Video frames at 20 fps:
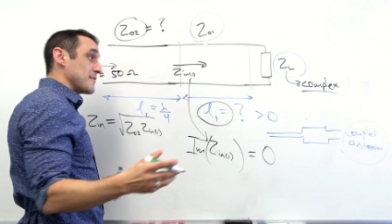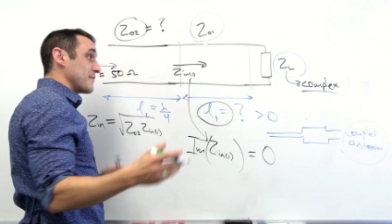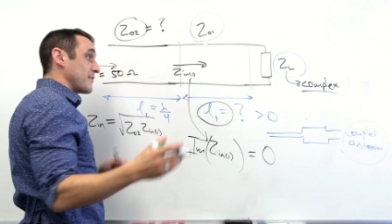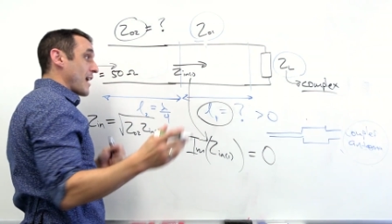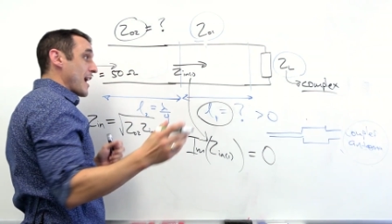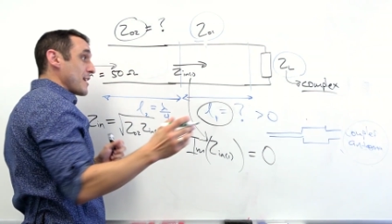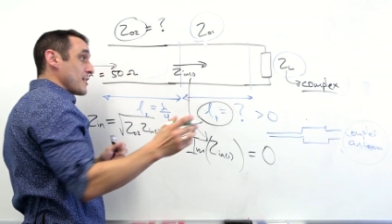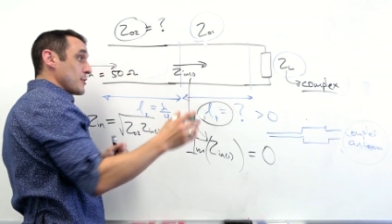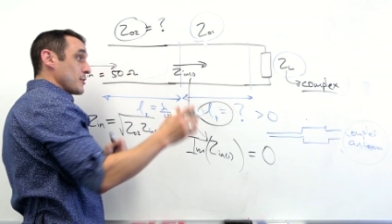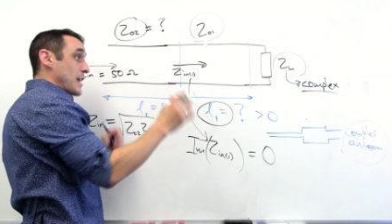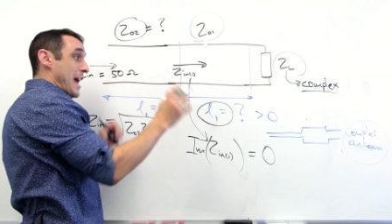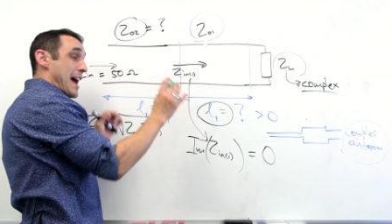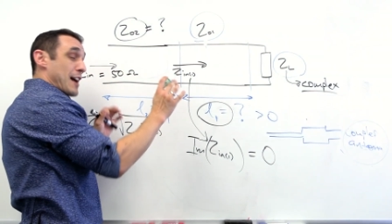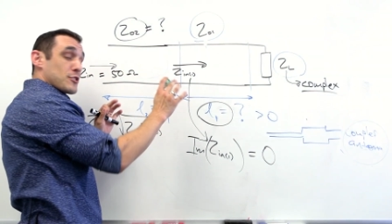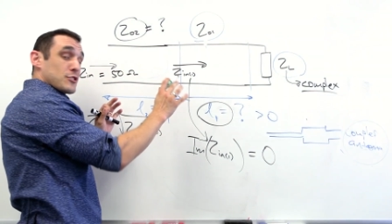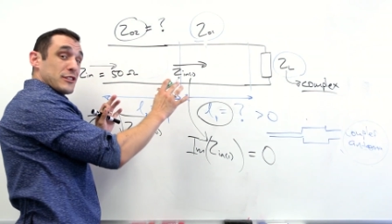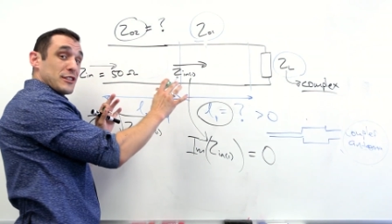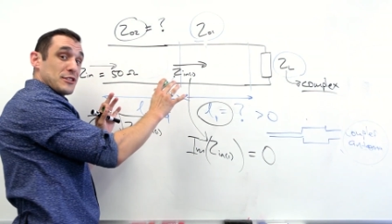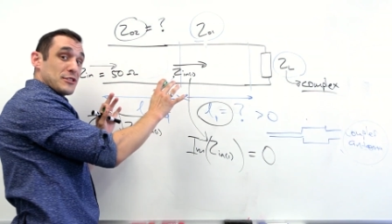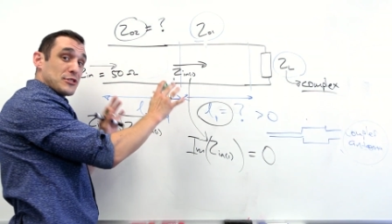invite you to
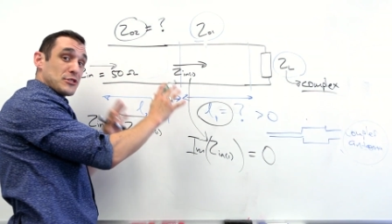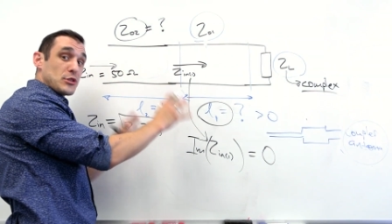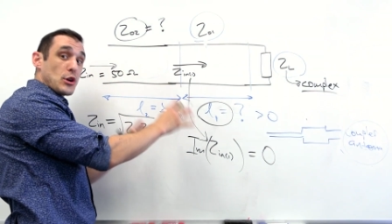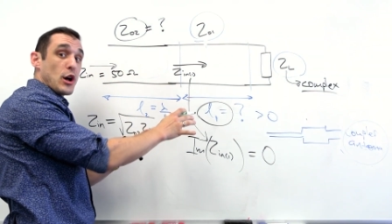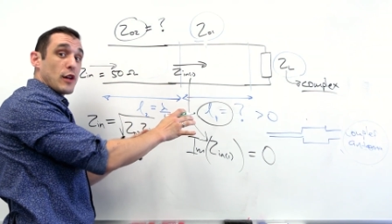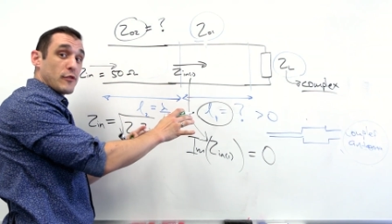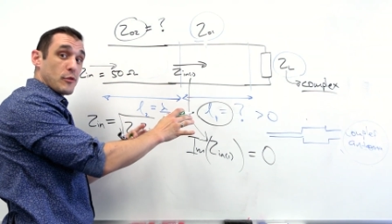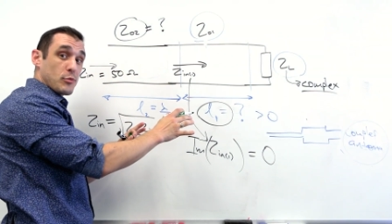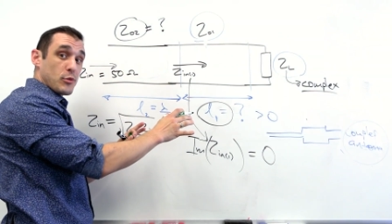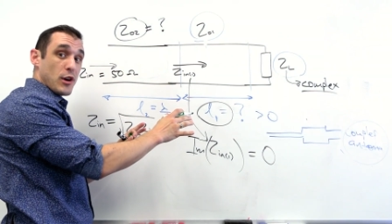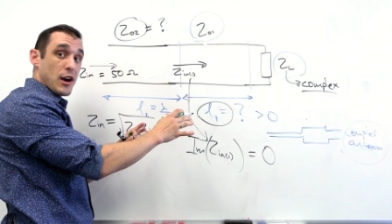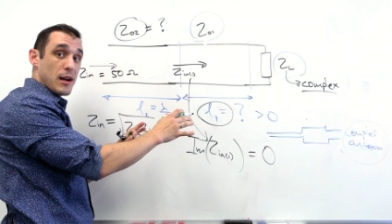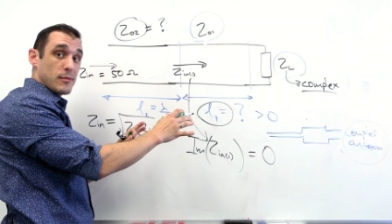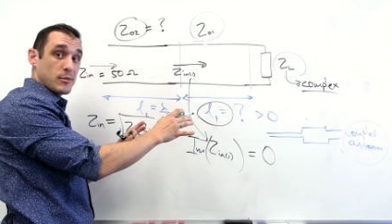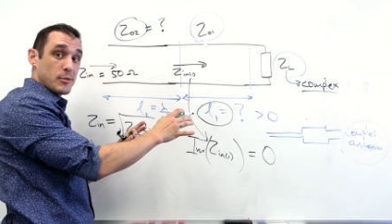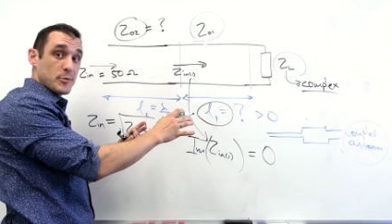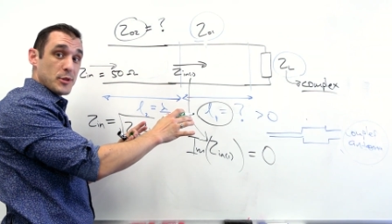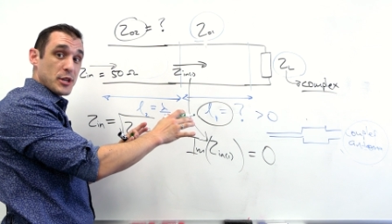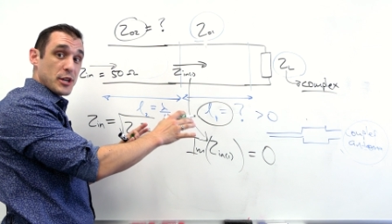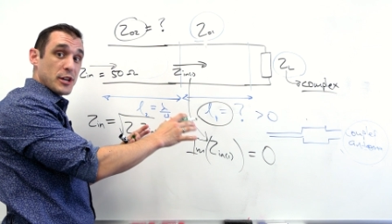actually solve a
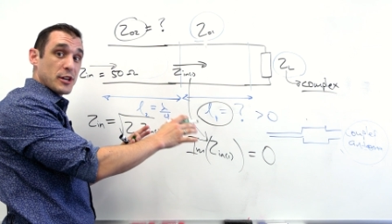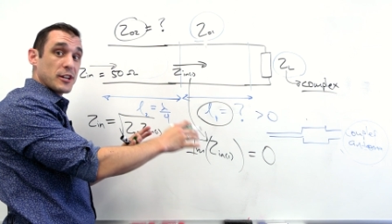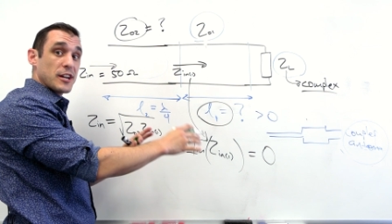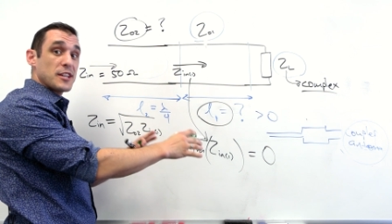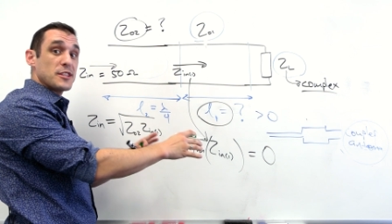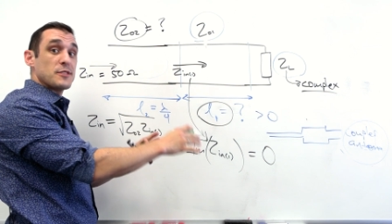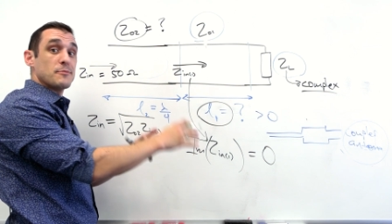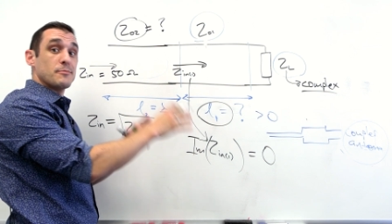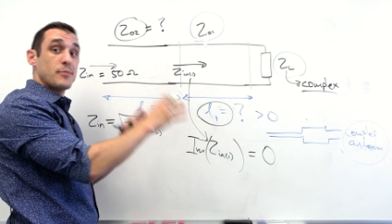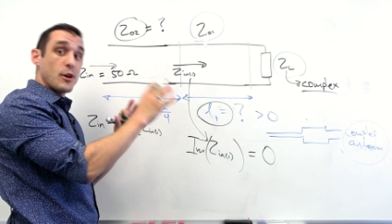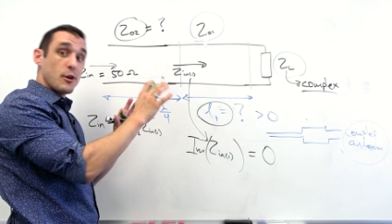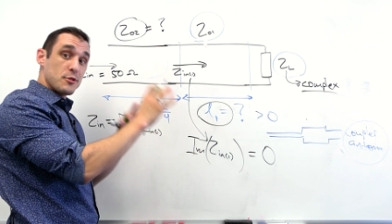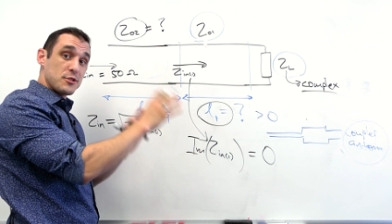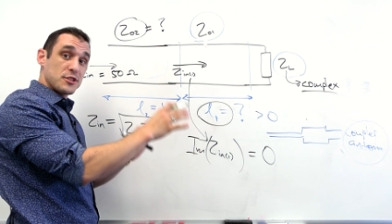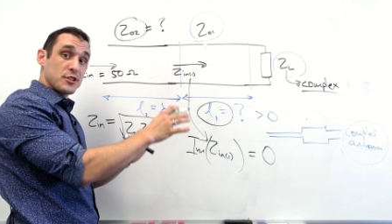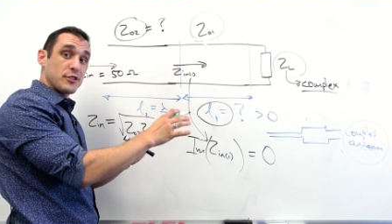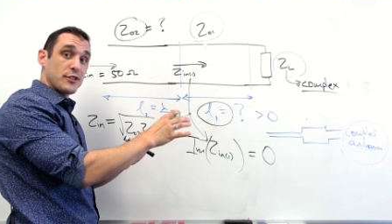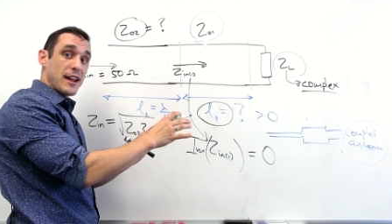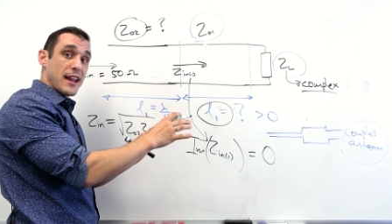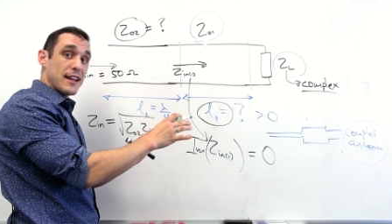problem here and then
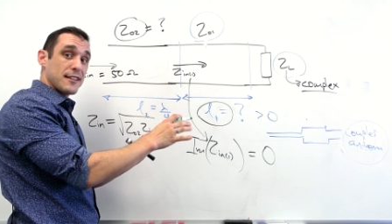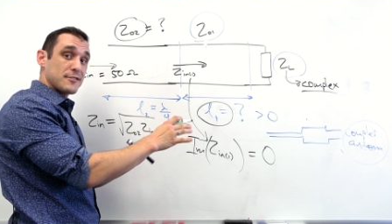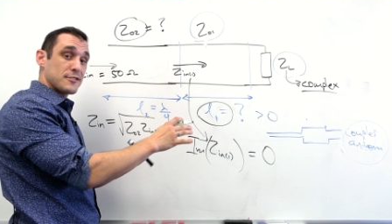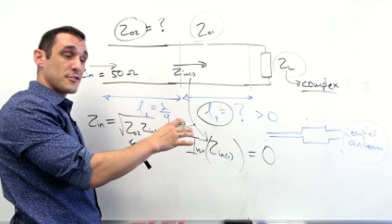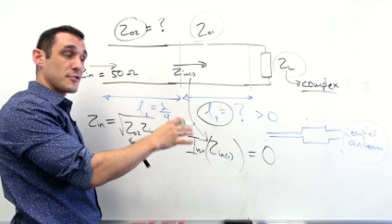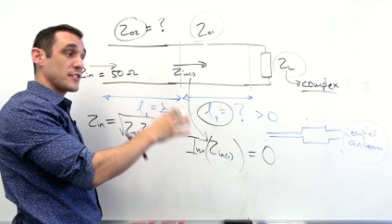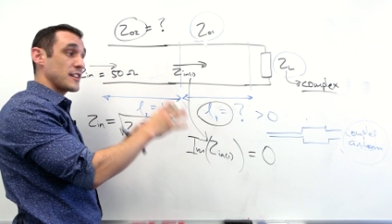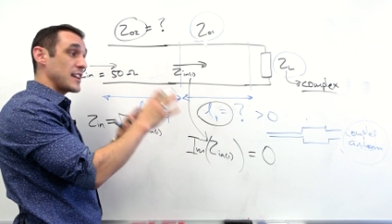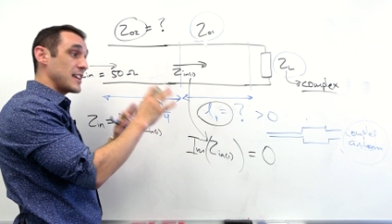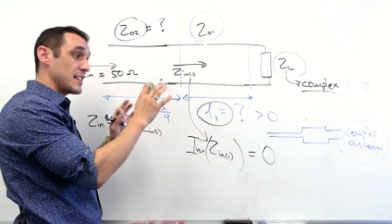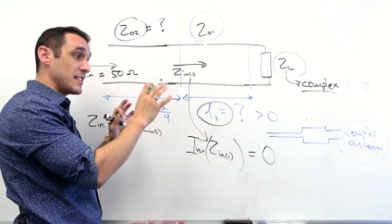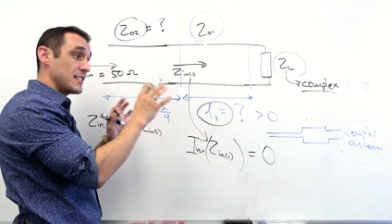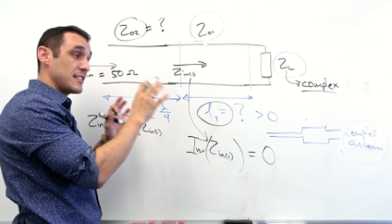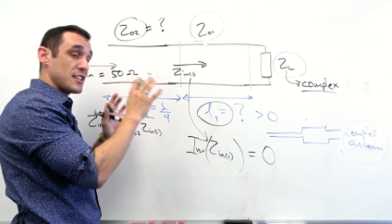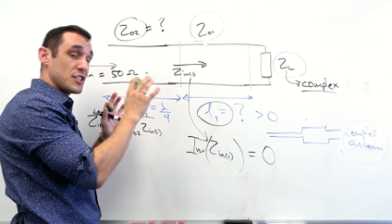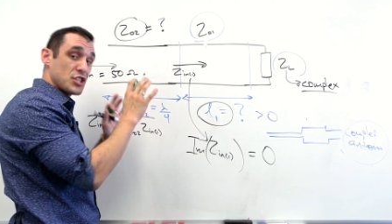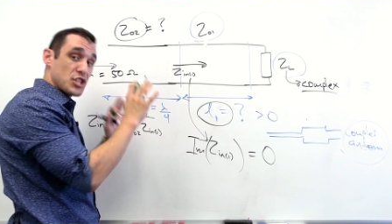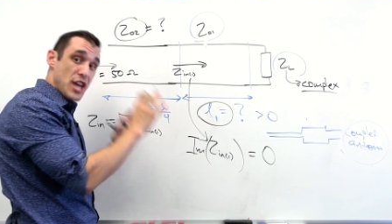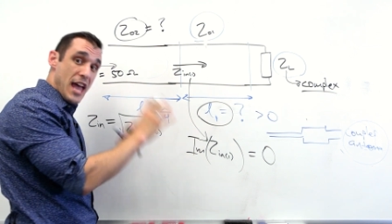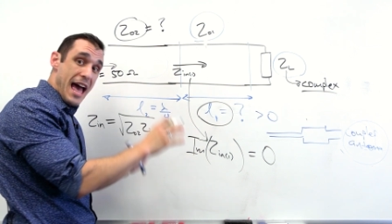post your answer in
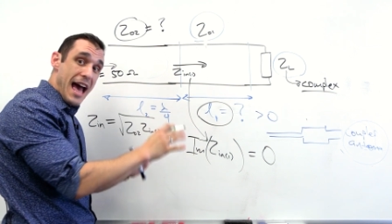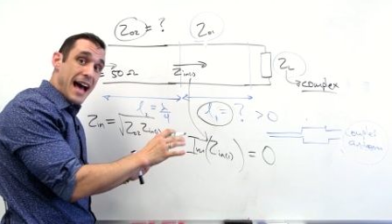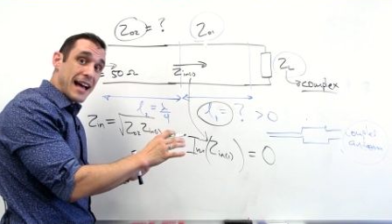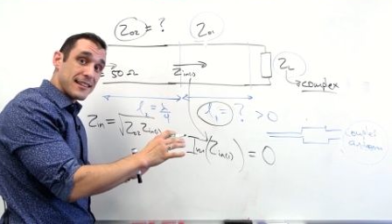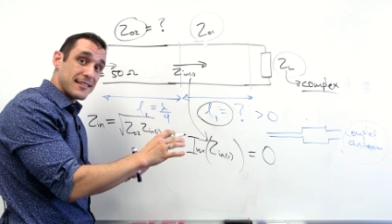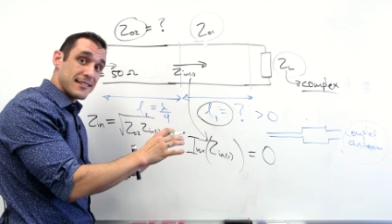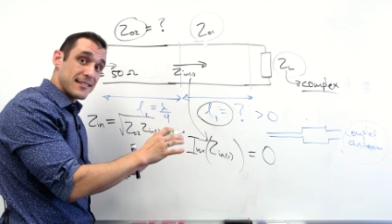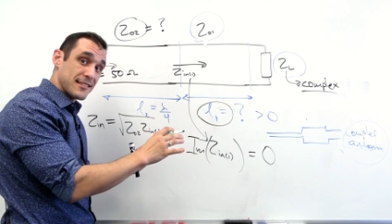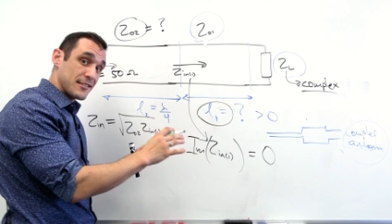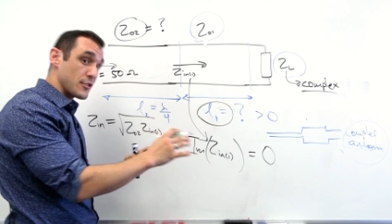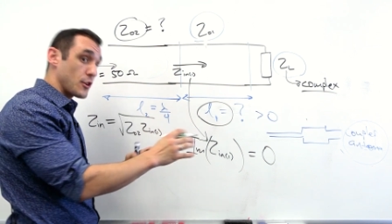the chat.